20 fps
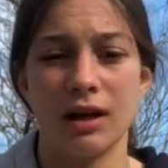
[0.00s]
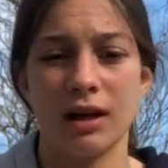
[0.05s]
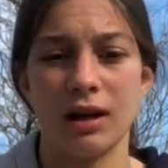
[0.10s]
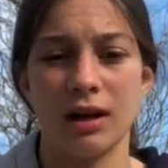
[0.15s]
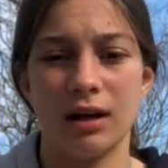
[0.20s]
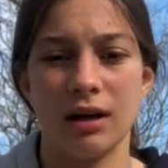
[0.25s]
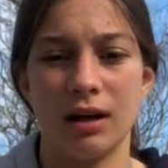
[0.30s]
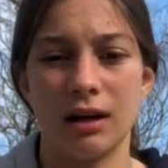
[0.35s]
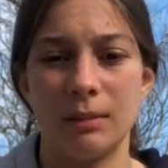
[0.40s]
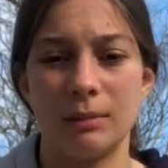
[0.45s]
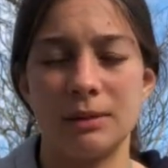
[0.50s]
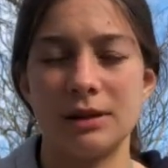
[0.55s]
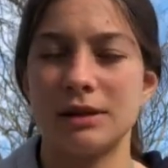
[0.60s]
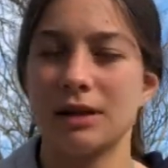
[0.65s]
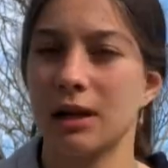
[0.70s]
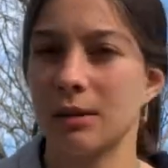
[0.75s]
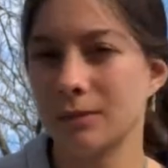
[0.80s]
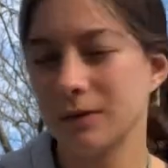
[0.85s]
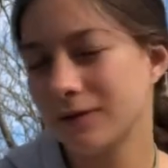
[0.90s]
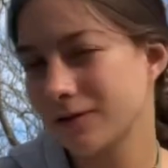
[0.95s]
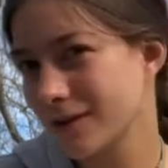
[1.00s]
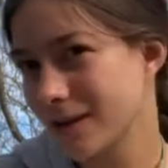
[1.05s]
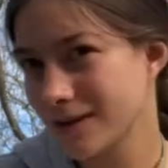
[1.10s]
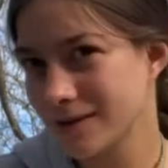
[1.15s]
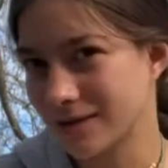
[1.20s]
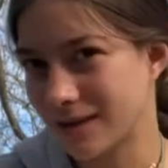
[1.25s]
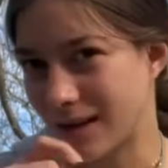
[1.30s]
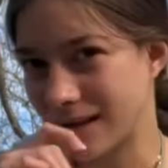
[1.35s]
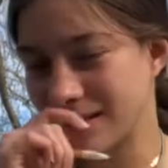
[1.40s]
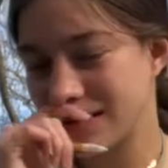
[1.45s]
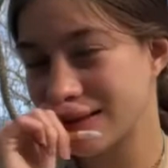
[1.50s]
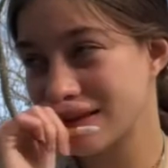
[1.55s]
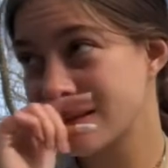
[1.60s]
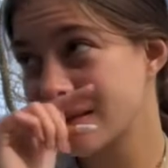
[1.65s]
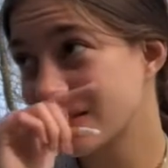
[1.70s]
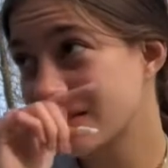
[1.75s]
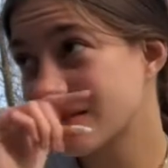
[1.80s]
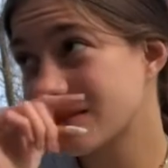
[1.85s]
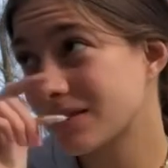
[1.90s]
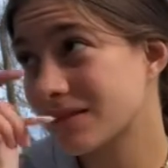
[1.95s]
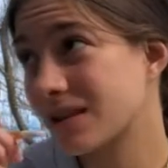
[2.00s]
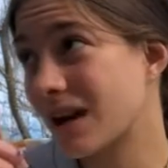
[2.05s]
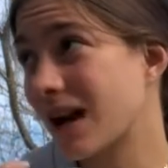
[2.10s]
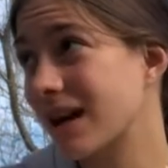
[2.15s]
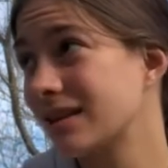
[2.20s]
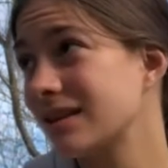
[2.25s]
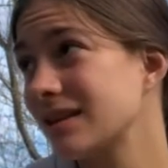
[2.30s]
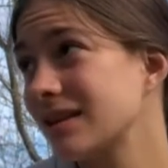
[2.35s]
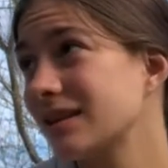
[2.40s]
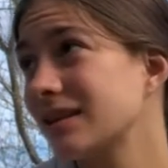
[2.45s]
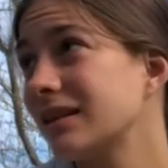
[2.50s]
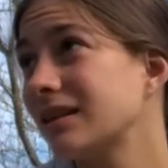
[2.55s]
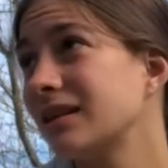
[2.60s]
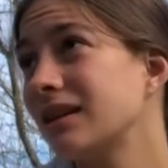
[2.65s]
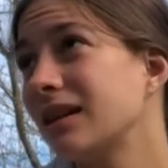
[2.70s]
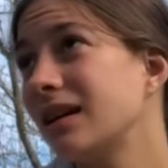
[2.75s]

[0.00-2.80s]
Um, tell me if you guys like it, cause I think